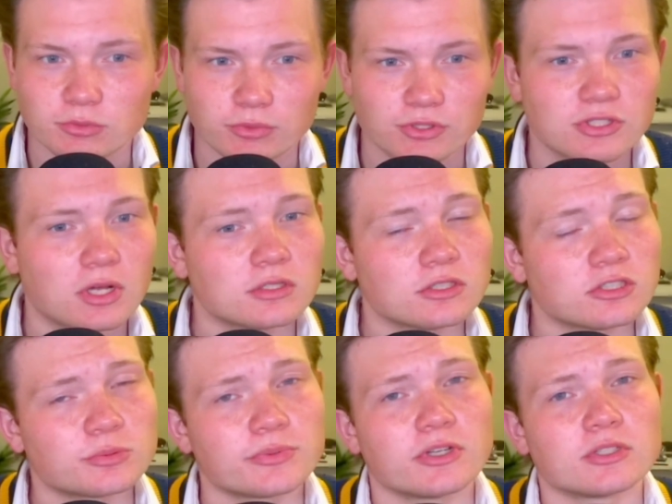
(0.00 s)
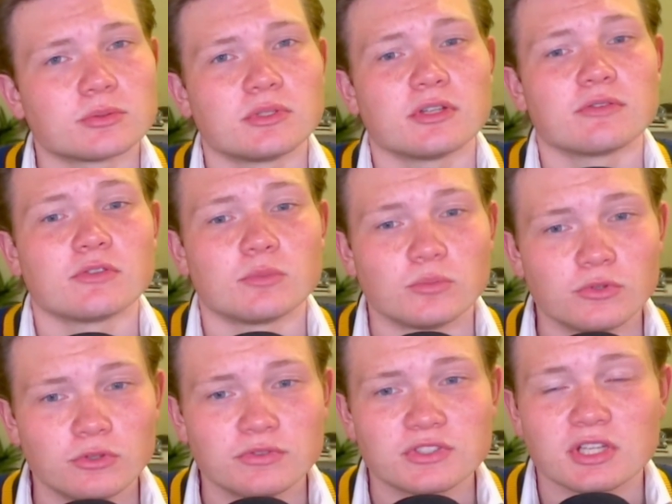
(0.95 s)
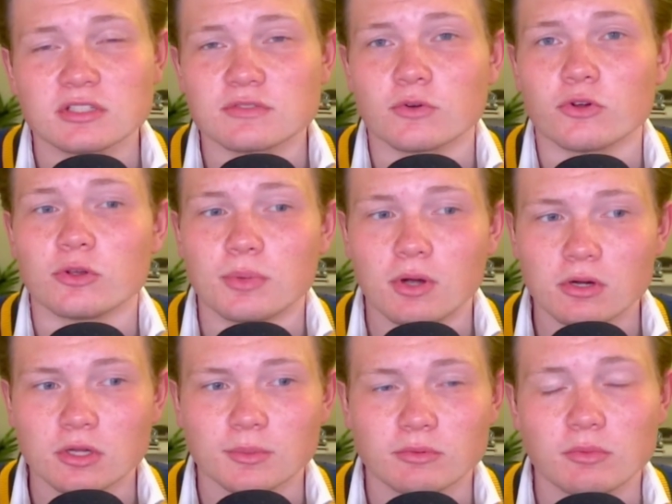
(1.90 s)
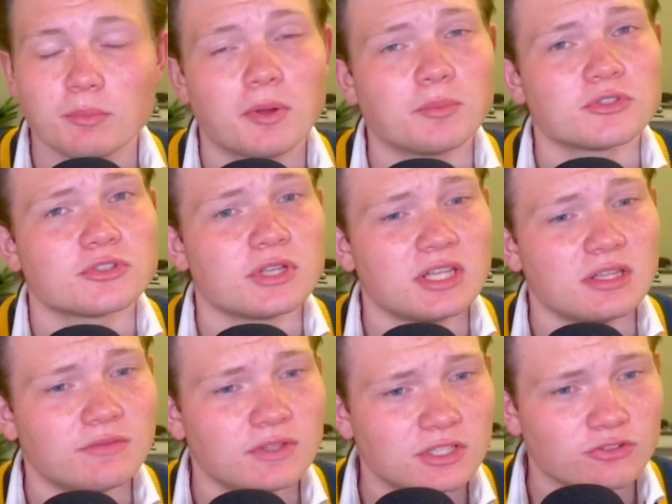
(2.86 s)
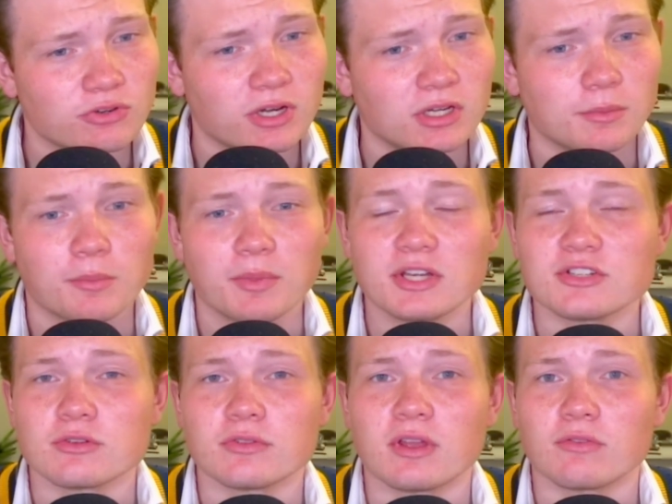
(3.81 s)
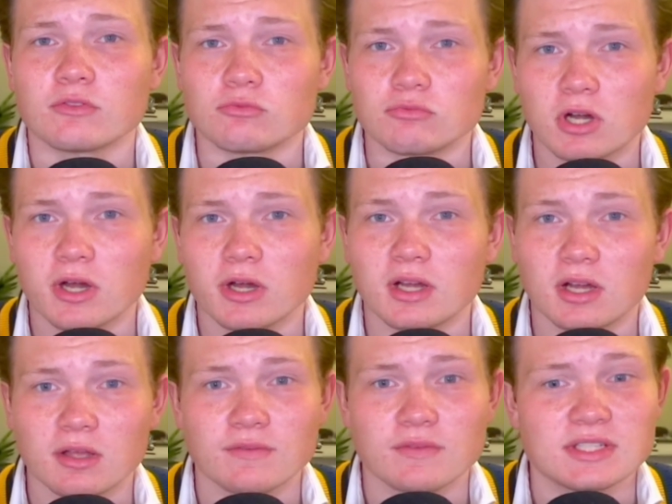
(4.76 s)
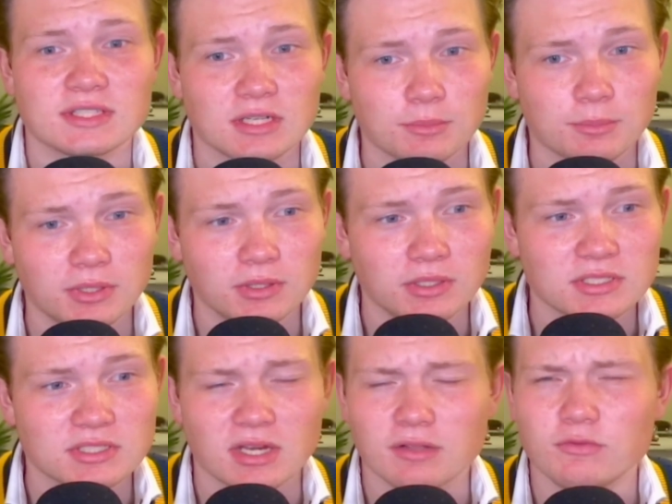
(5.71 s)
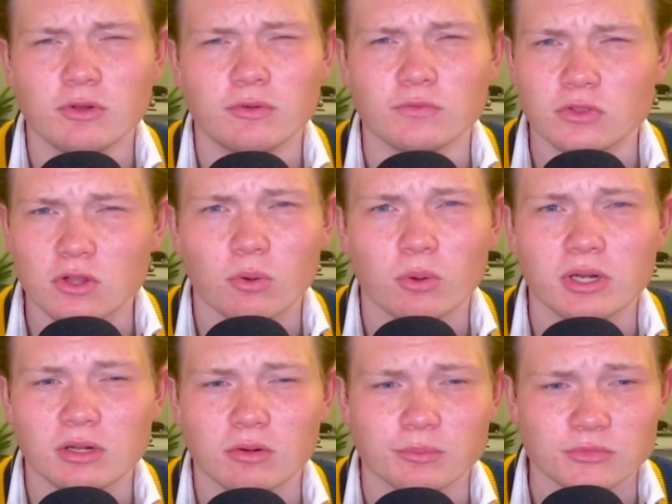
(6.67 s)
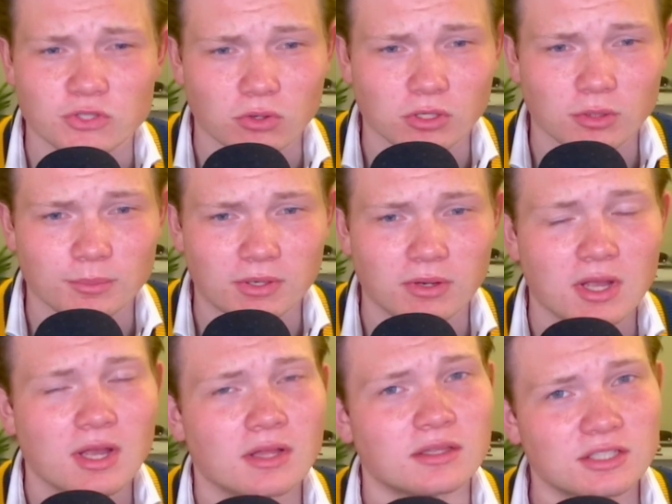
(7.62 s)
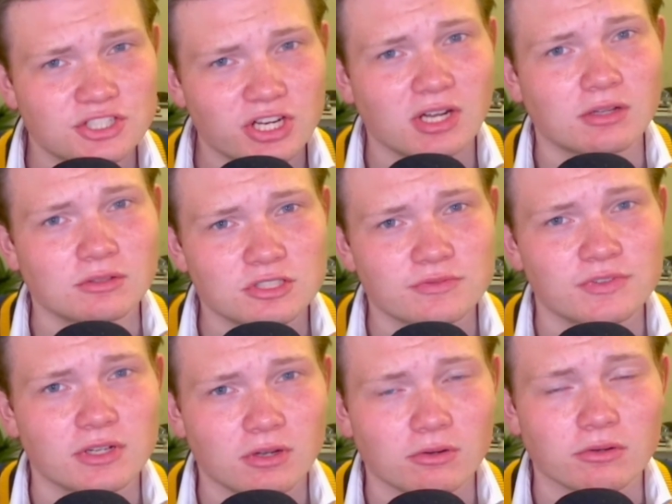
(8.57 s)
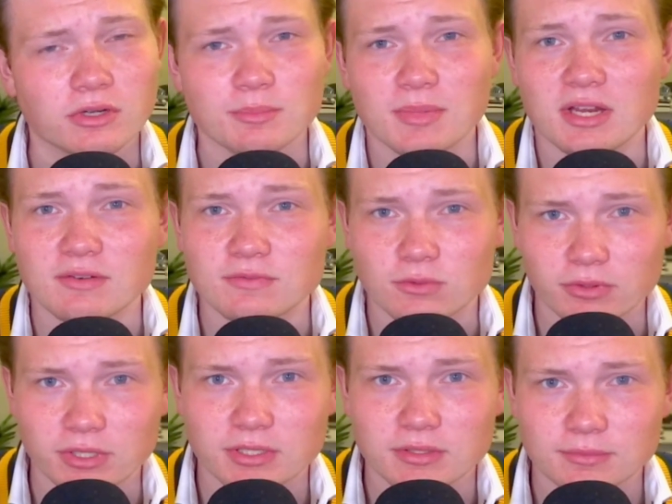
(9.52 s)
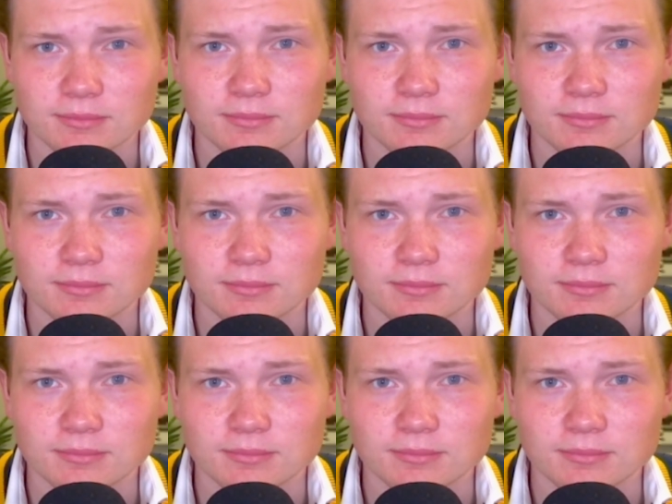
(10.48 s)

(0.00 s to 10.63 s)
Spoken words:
when you start to experience with different movesets for your Pokemon, remember to EV train them and make sure they have the right IVs and abilities. And if you have no idea what I'm talking about, then check out this video I already made for it.